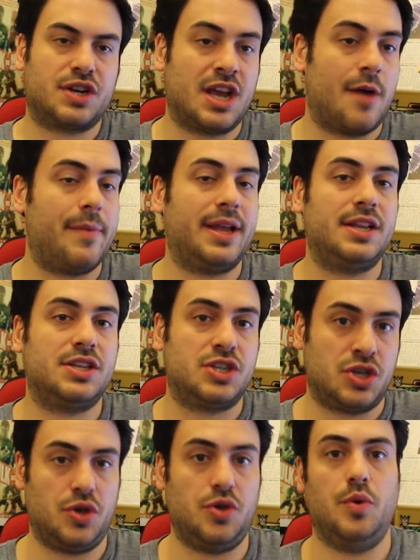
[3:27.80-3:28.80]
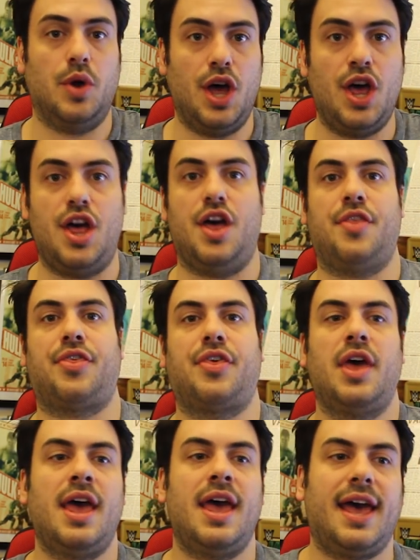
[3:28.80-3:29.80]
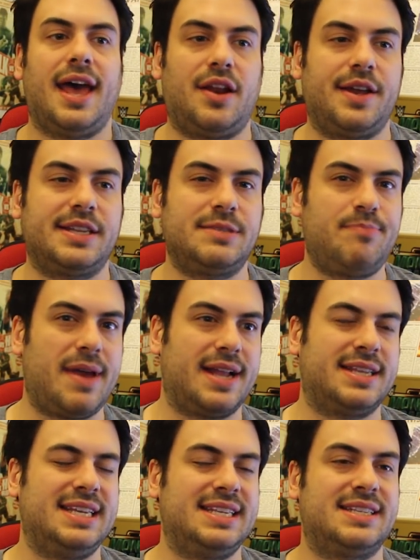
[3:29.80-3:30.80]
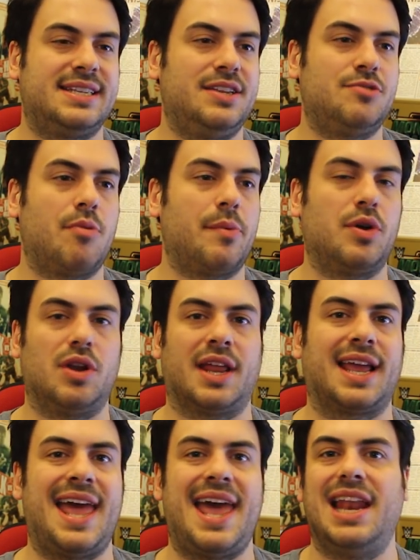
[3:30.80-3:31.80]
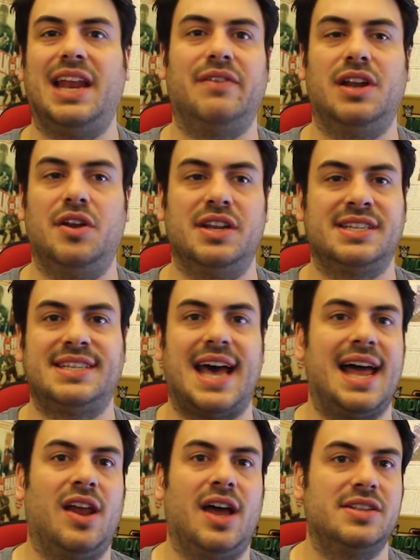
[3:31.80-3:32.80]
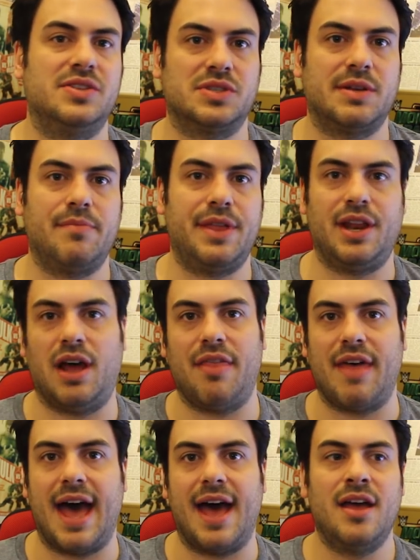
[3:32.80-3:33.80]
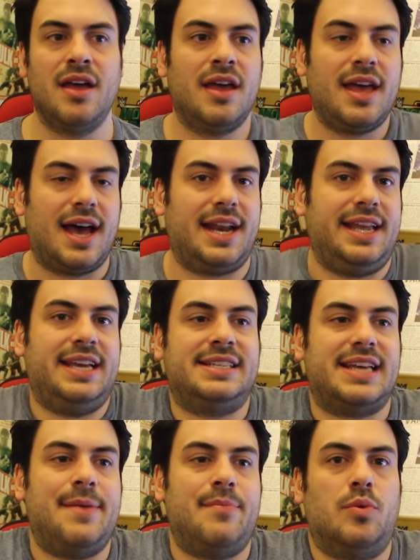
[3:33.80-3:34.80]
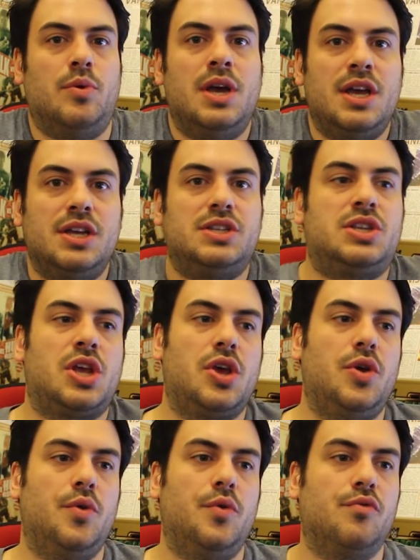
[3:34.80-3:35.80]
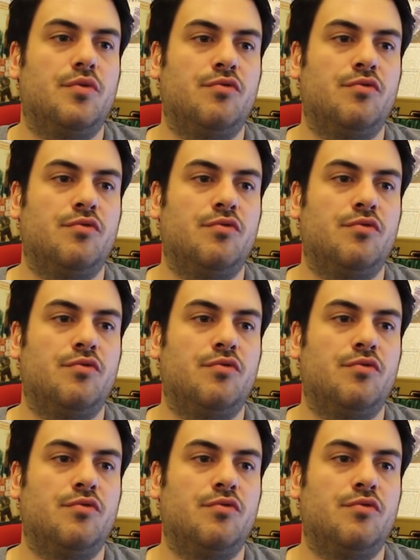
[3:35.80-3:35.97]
coming to Earth. And I expect he's he's probably got like a hell of a load of satellites or something like that, and he is able to